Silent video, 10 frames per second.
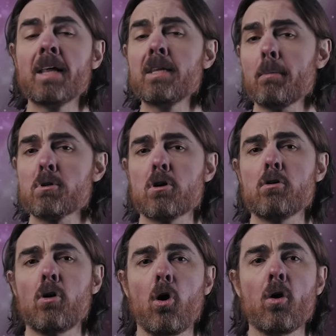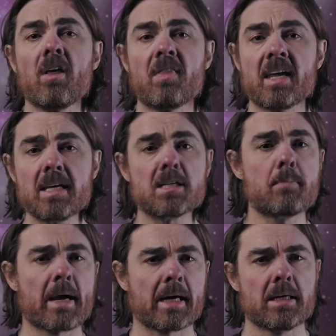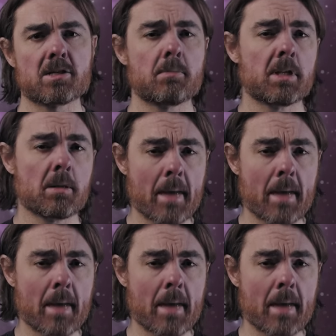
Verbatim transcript: and the episode on the Higgs mechanism